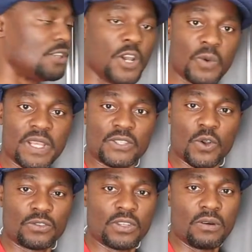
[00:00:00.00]
to know this
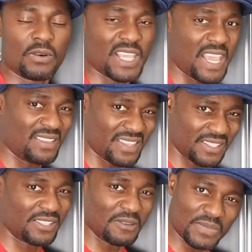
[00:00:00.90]
also, okay?
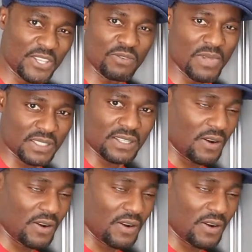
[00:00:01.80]
This is something you must